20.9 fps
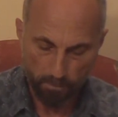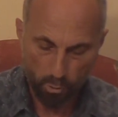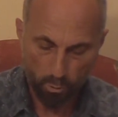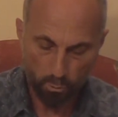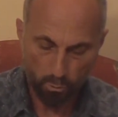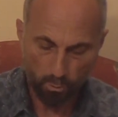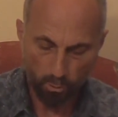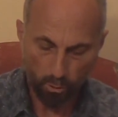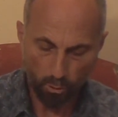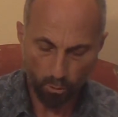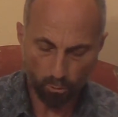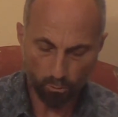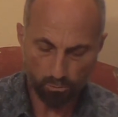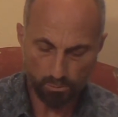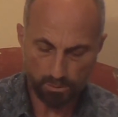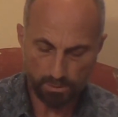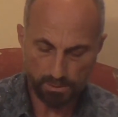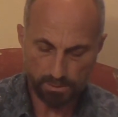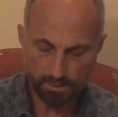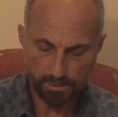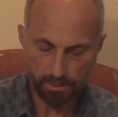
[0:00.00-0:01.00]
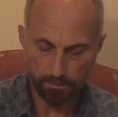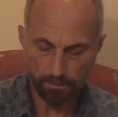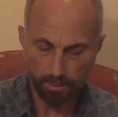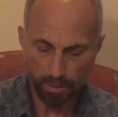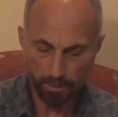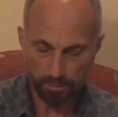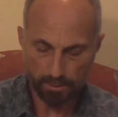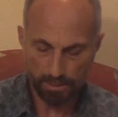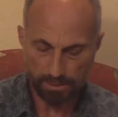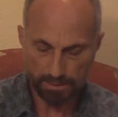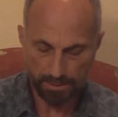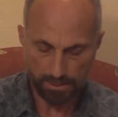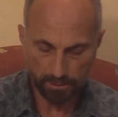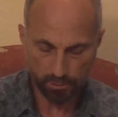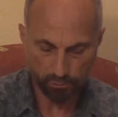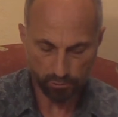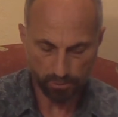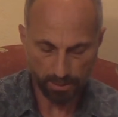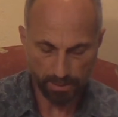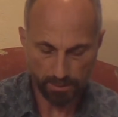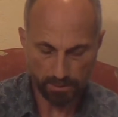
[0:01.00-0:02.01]
Who owns the publicly
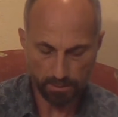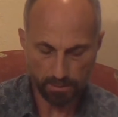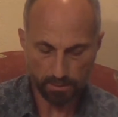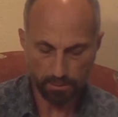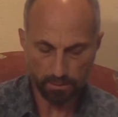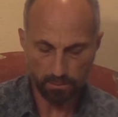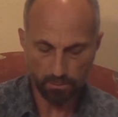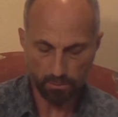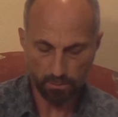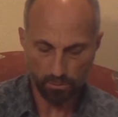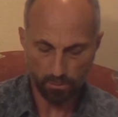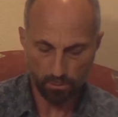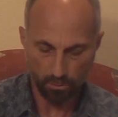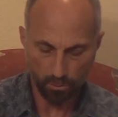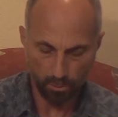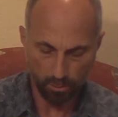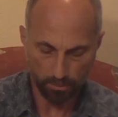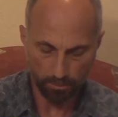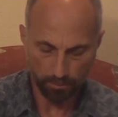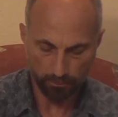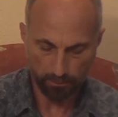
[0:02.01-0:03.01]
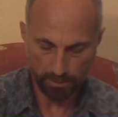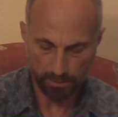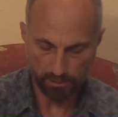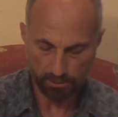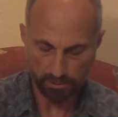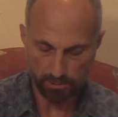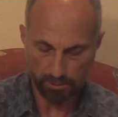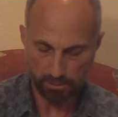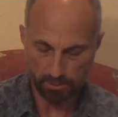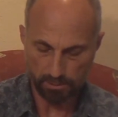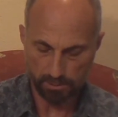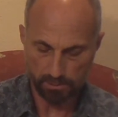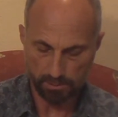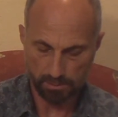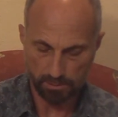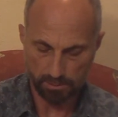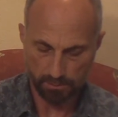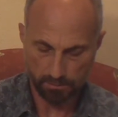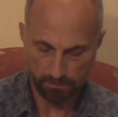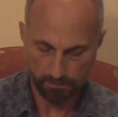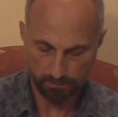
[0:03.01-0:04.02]
traded corporations?
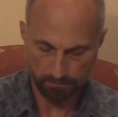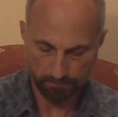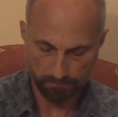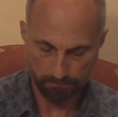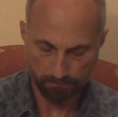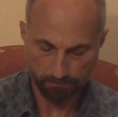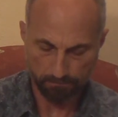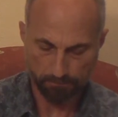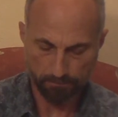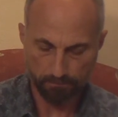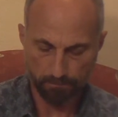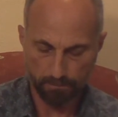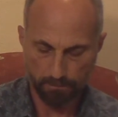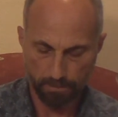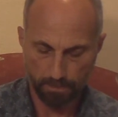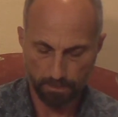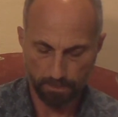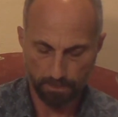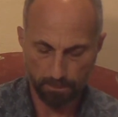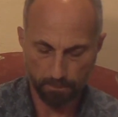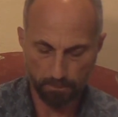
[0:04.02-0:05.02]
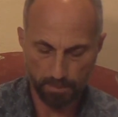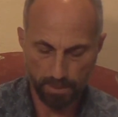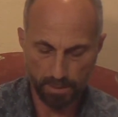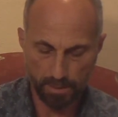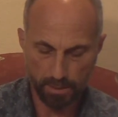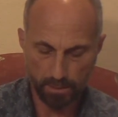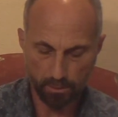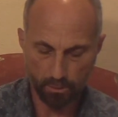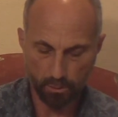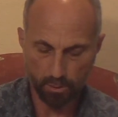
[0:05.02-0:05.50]
The media